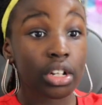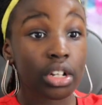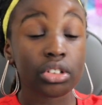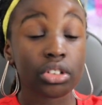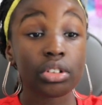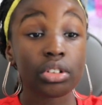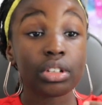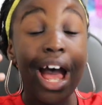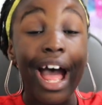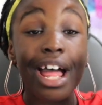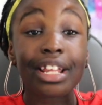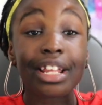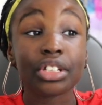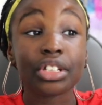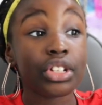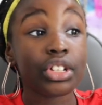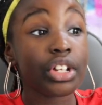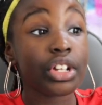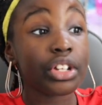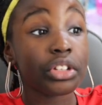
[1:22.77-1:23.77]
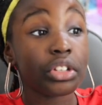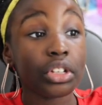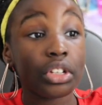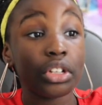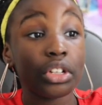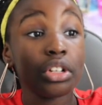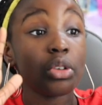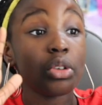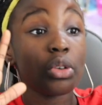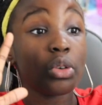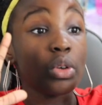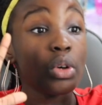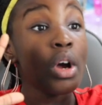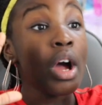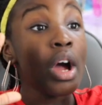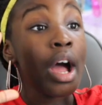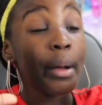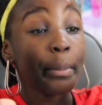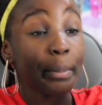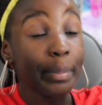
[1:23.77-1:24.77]
So that's the new
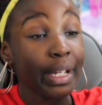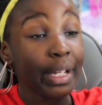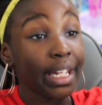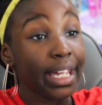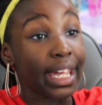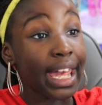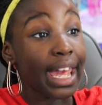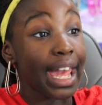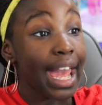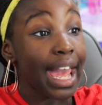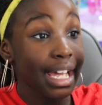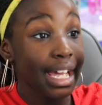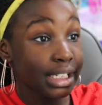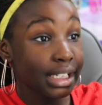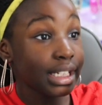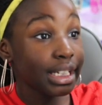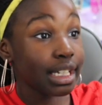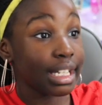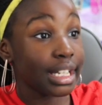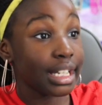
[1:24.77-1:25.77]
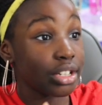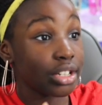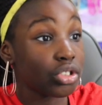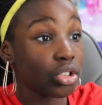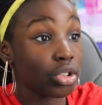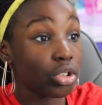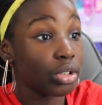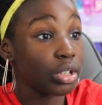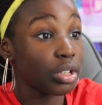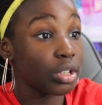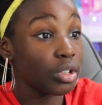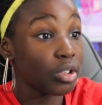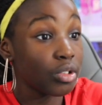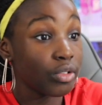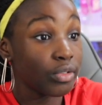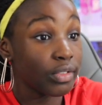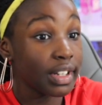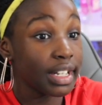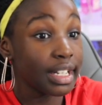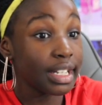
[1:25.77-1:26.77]
PKXD. So you
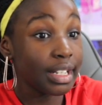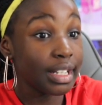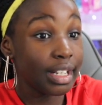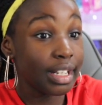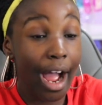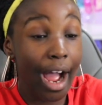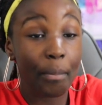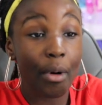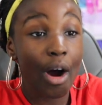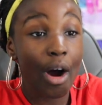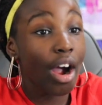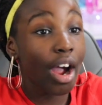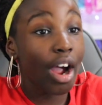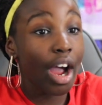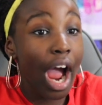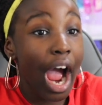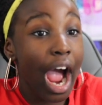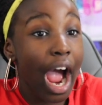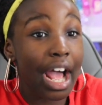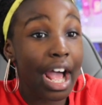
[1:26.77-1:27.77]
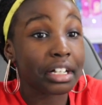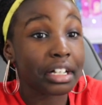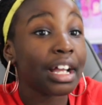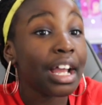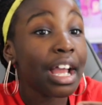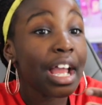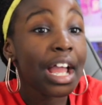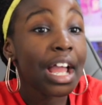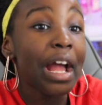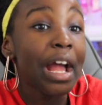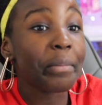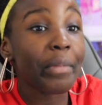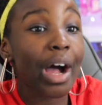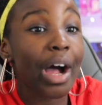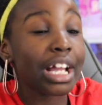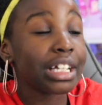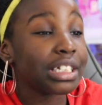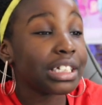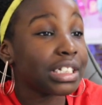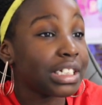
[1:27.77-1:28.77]
read that part and it
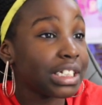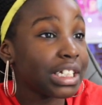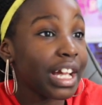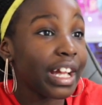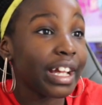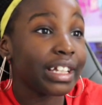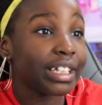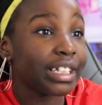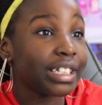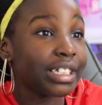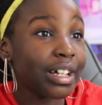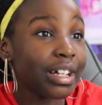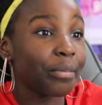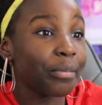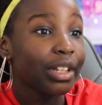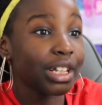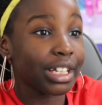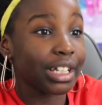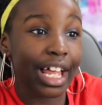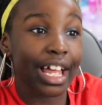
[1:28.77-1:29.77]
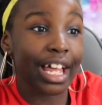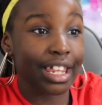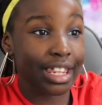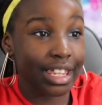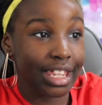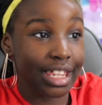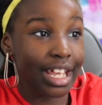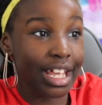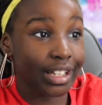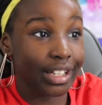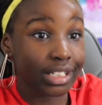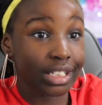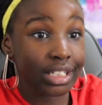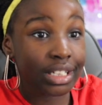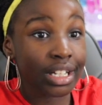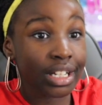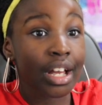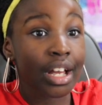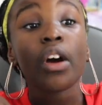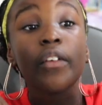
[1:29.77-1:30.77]
might say something like this.
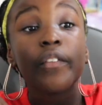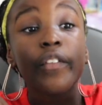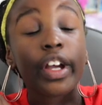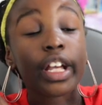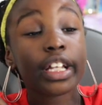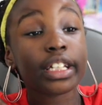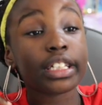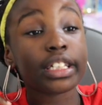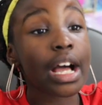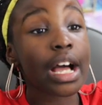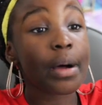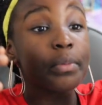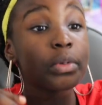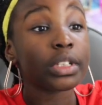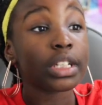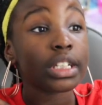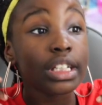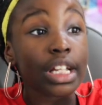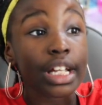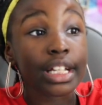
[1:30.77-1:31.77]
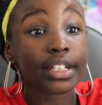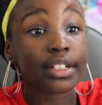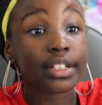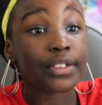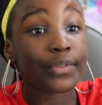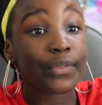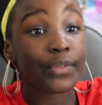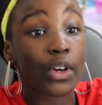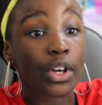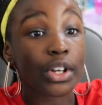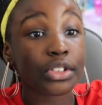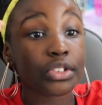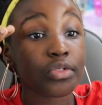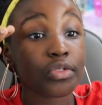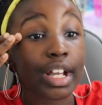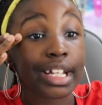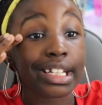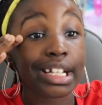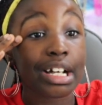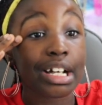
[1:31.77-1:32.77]
For example, the latest version
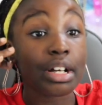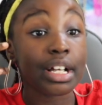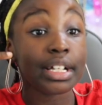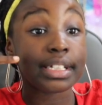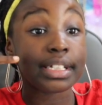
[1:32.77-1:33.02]
right now is